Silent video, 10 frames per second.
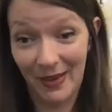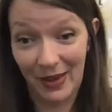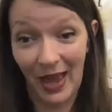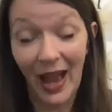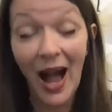
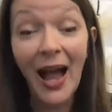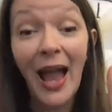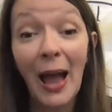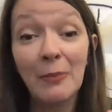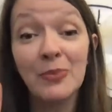Okay. I
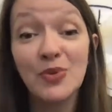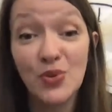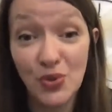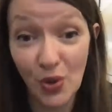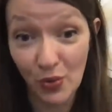am
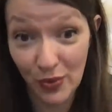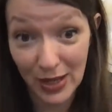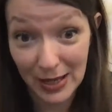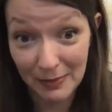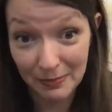
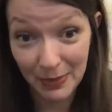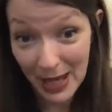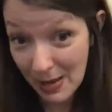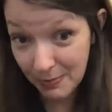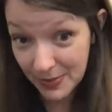sorry,
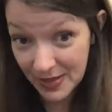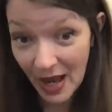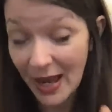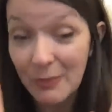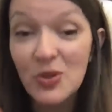peeps.
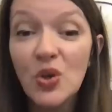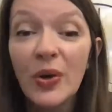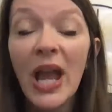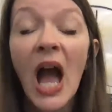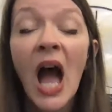I am sorry.